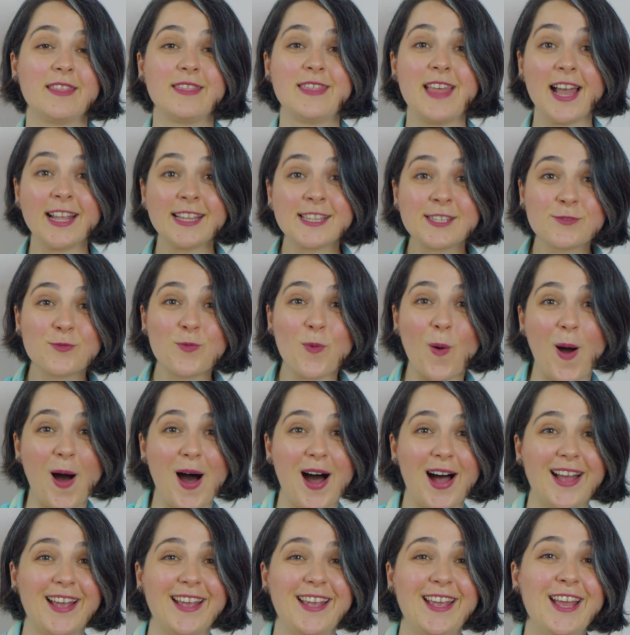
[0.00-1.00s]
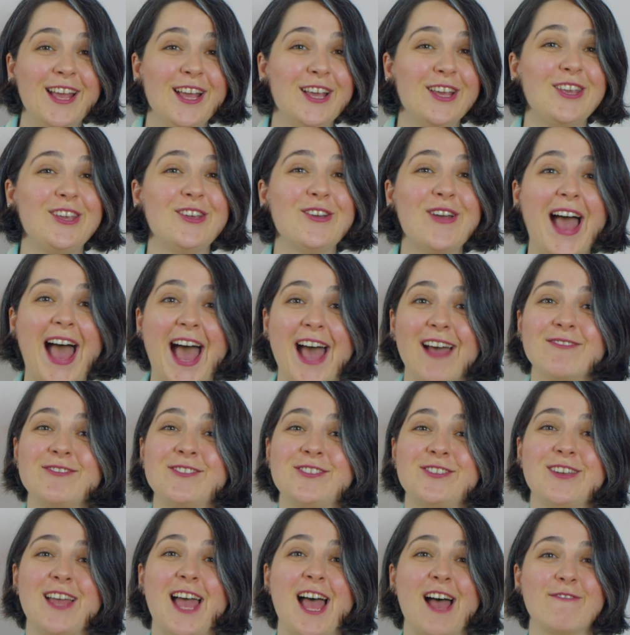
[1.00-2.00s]
That's why you
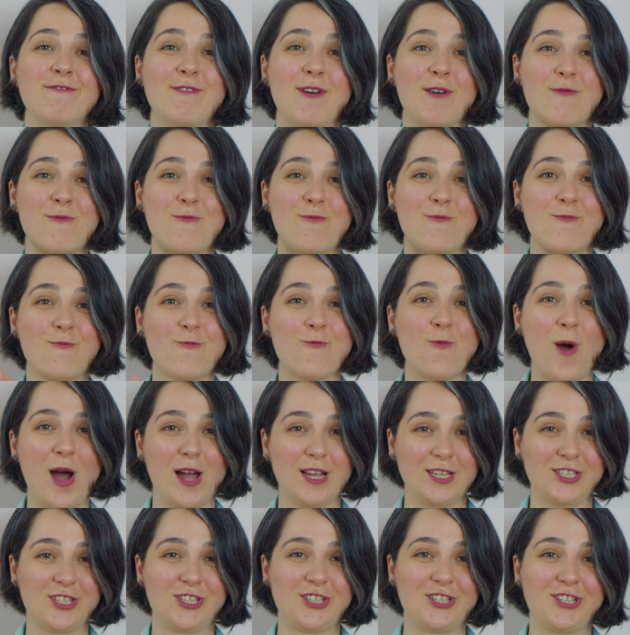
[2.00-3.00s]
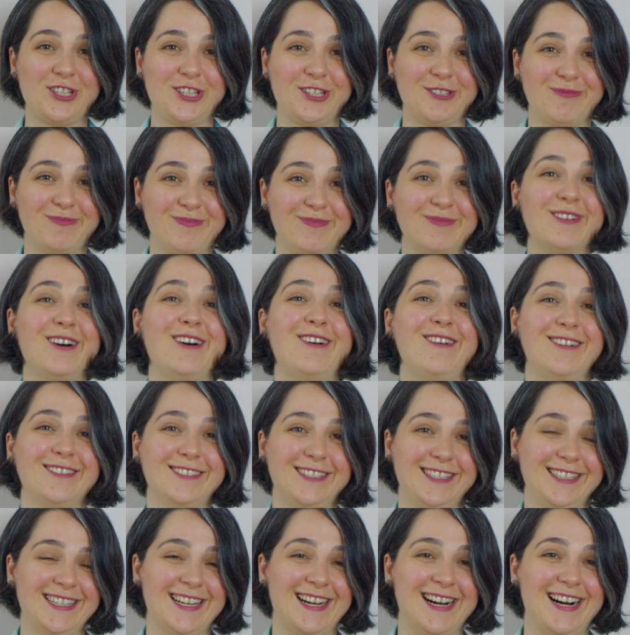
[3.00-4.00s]
have to have a watch all
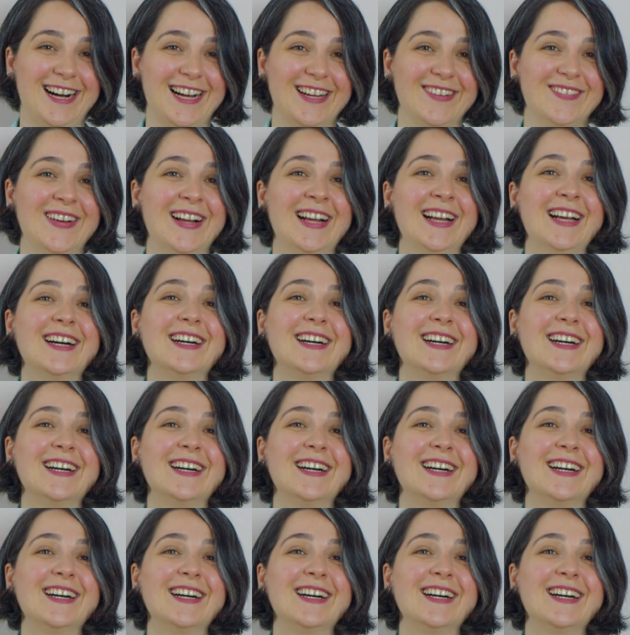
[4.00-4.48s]
the time.